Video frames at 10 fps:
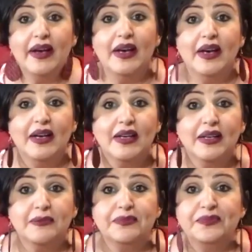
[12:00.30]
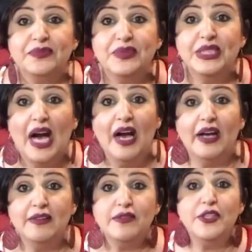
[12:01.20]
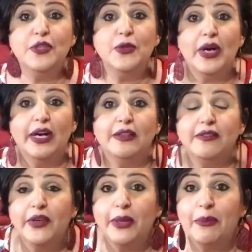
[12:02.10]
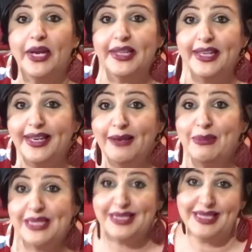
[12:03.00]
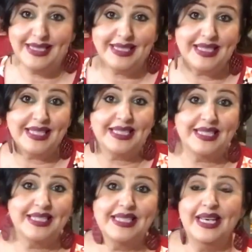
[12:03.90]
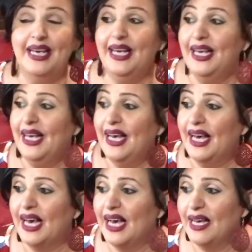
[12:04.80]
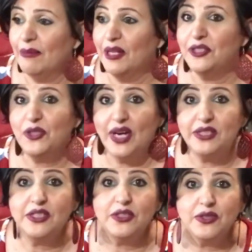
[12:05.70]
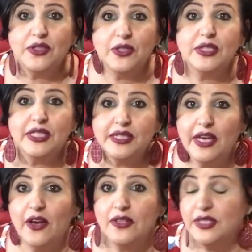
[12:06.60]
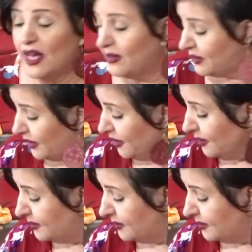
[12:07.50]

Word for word: a lot of new uh, Vera Bradley pieces because I'm going to try to use those because they are softer.